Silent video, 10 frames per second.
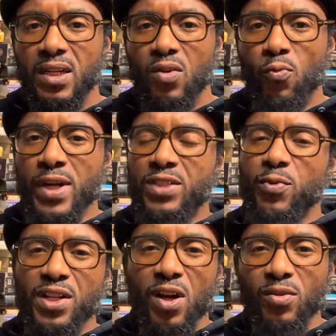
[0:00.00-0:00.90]
which we
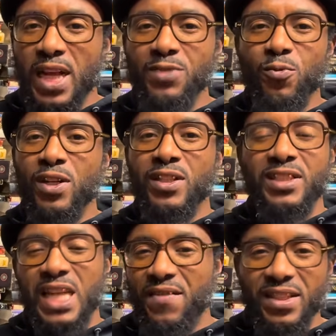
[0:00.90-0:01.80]
know that's one of the
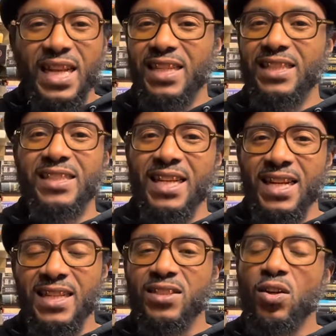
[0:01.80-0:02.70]
7 deadly
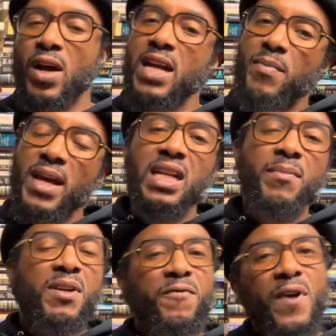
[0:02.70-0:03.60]
sins. So hey man, let
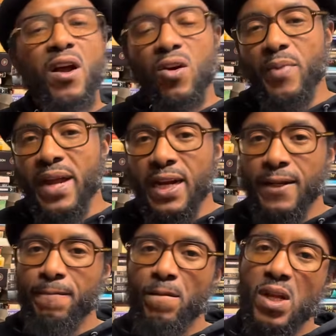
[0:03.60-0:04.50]
me fall back
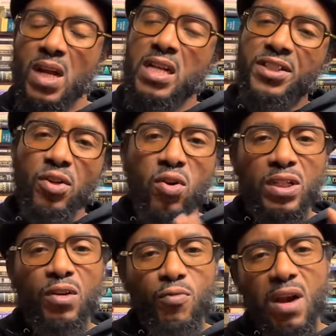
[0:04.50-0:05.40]
and show a
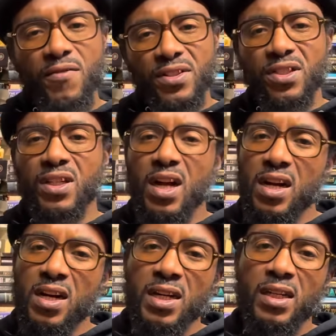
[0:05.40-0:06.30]
little reverence to
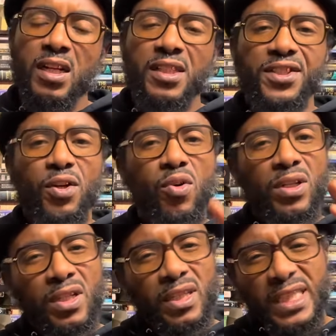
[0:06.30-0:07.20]
God, show a
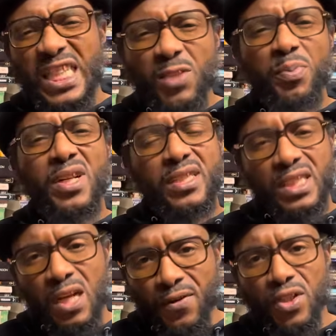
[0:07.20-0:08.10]
little discipline and
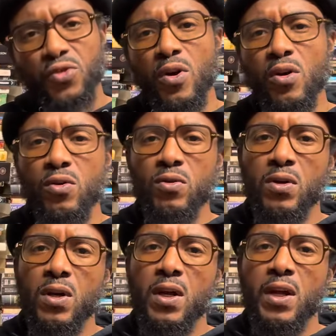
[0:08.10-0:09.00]
self-control,
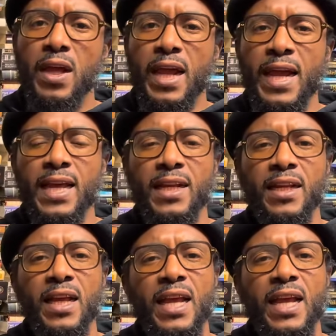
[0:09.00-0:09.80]
and